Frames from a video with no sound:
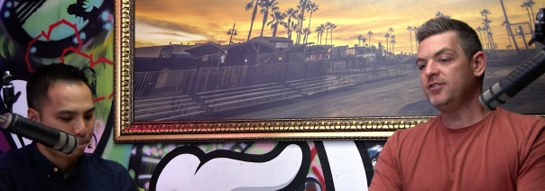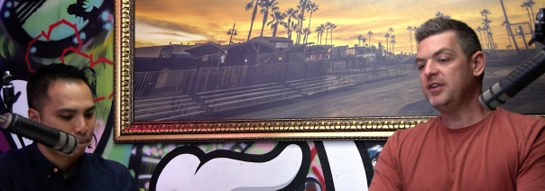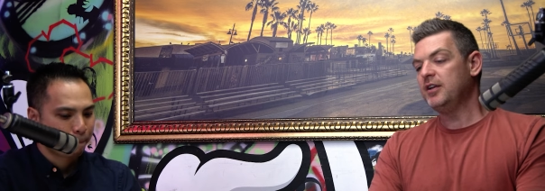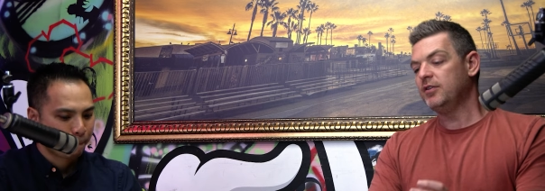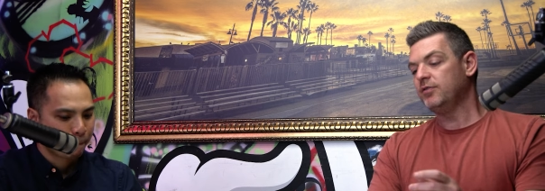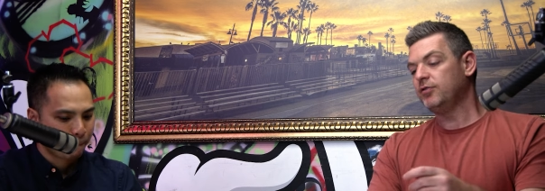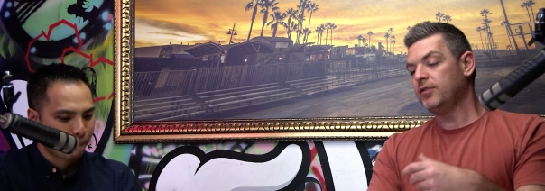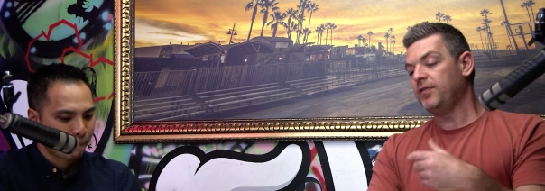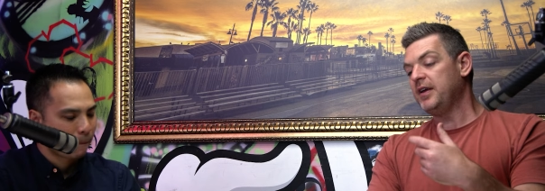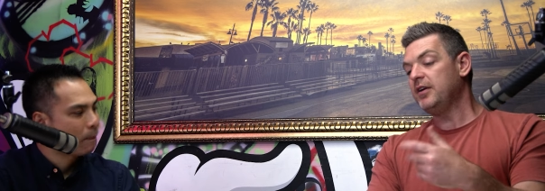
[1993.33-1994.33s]
Speaker 1: you just need to
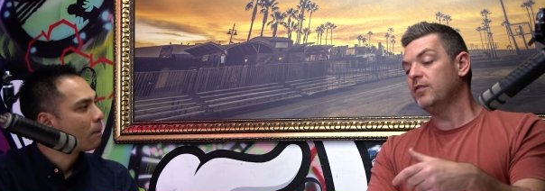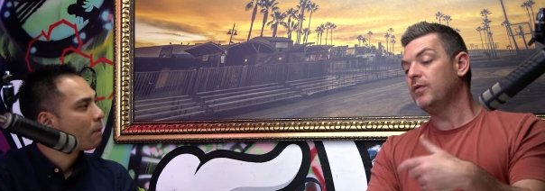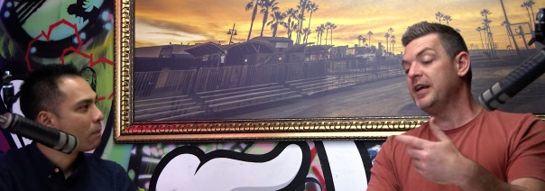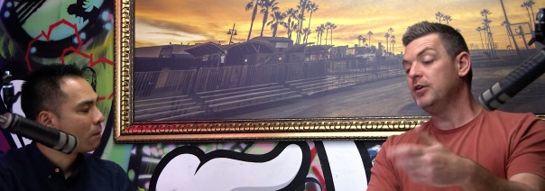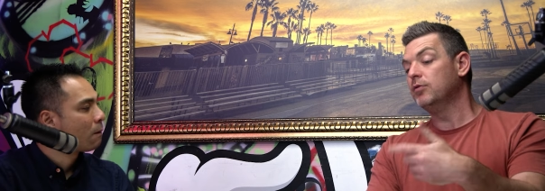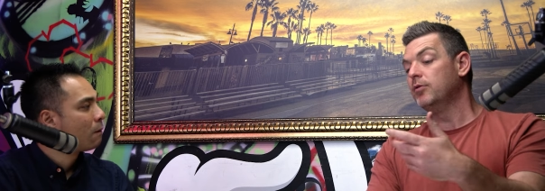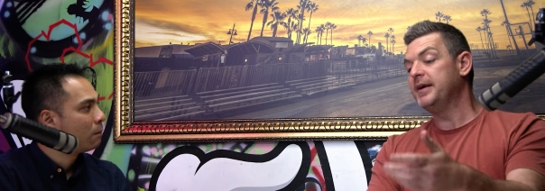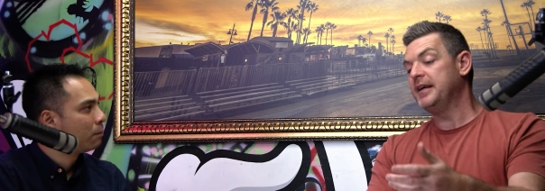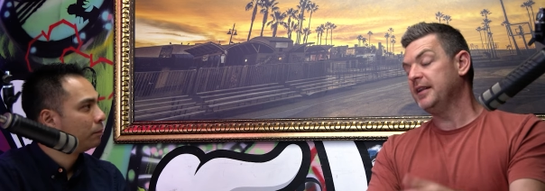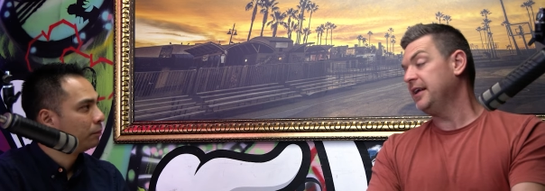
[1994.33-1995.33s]
sort of think of where you
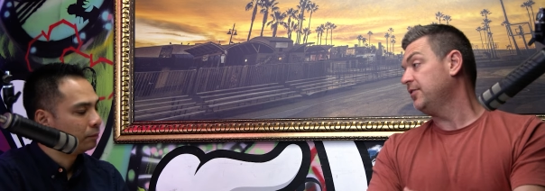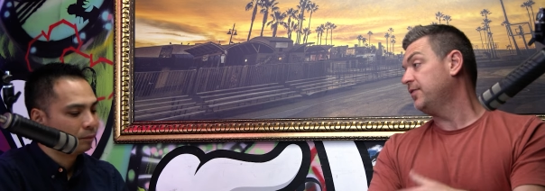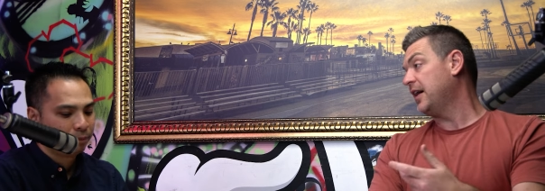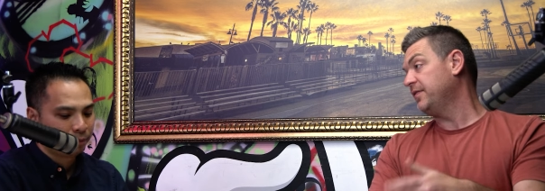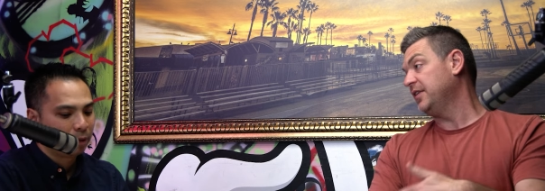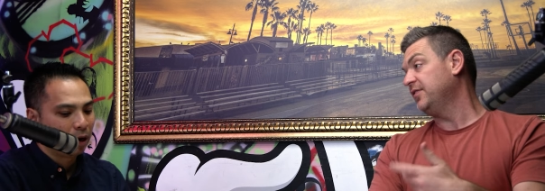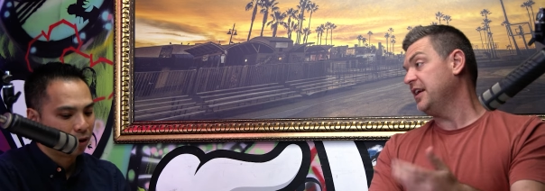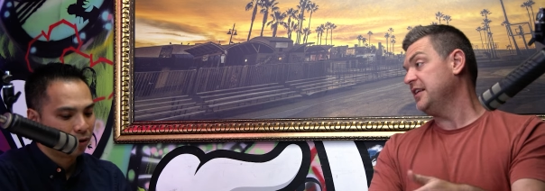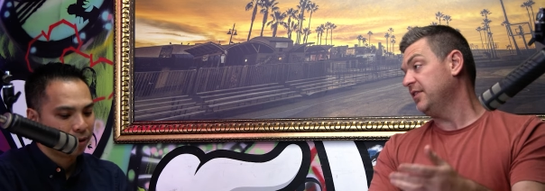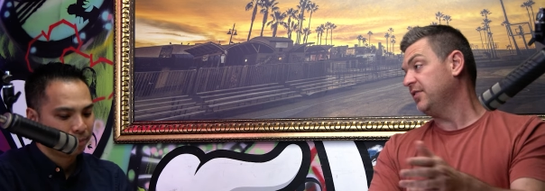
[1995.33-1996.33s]
will be in the next five years,
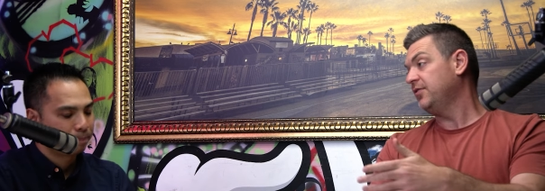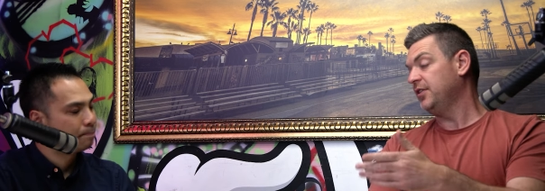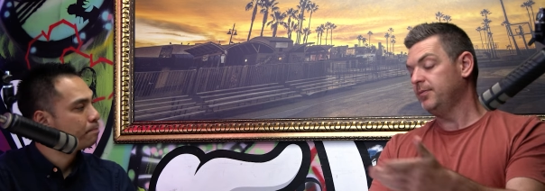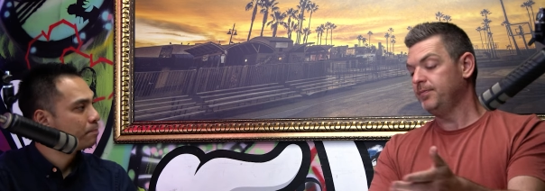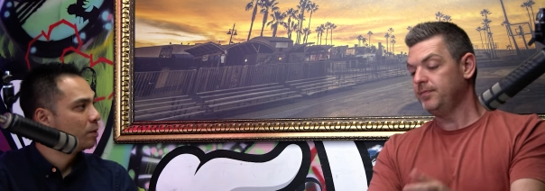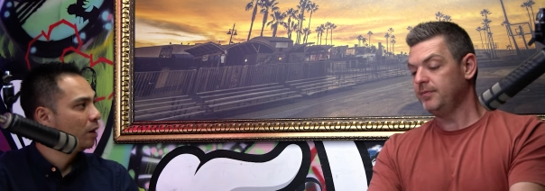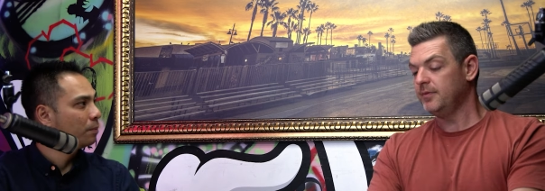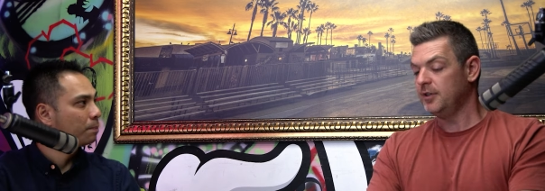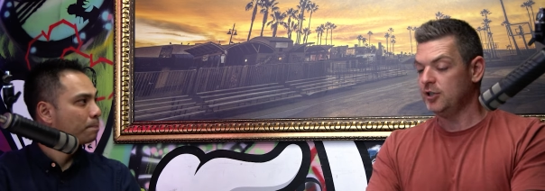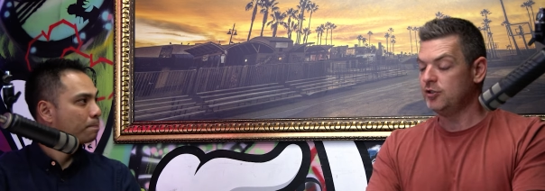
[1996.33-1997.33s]
ten years, as you,
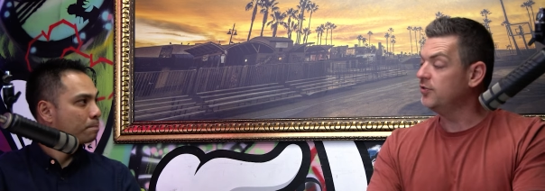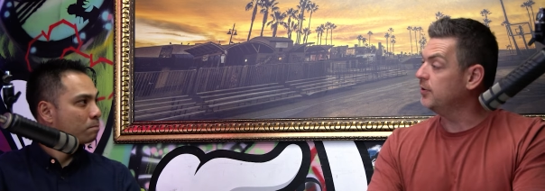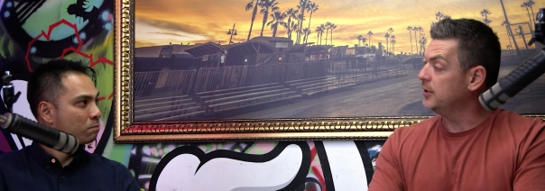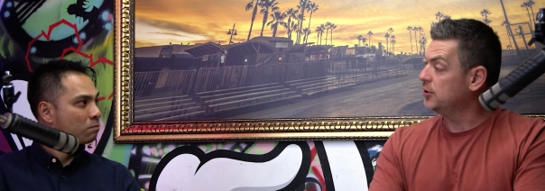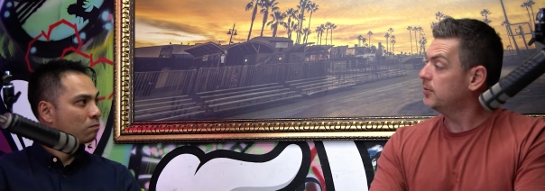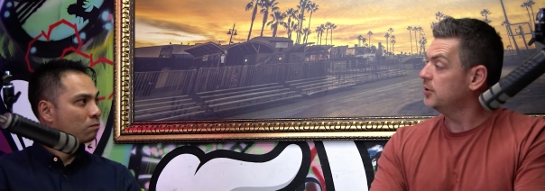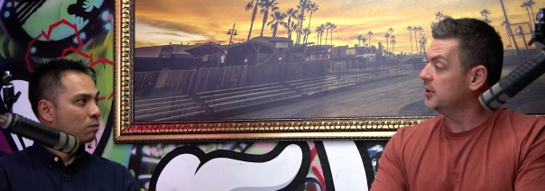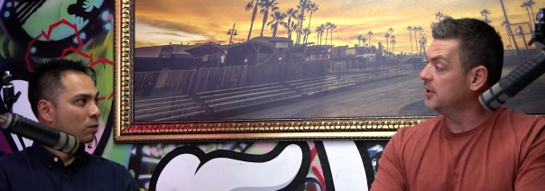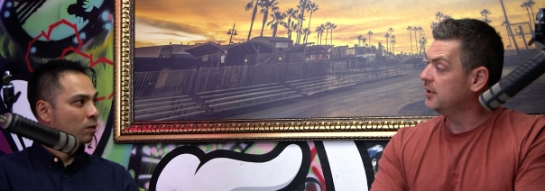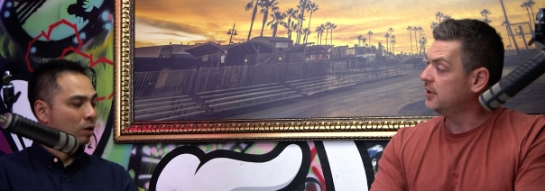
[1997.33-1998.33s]
yeah, you know, choosing which
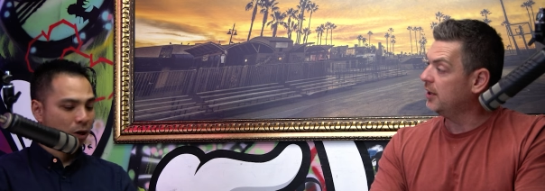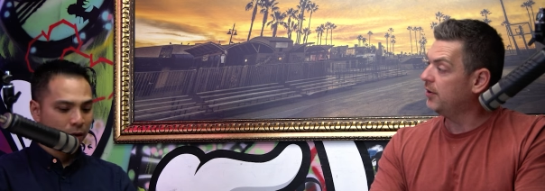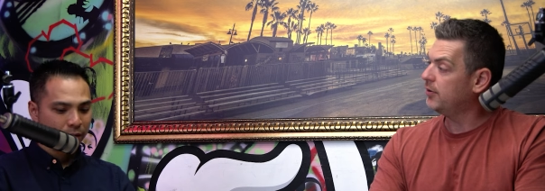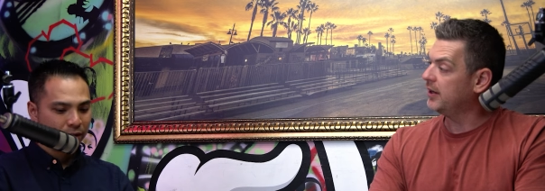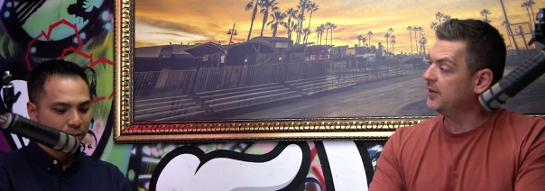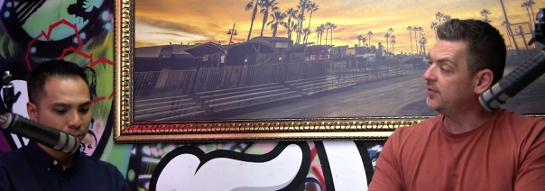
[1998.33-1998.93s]
option you, you go through. I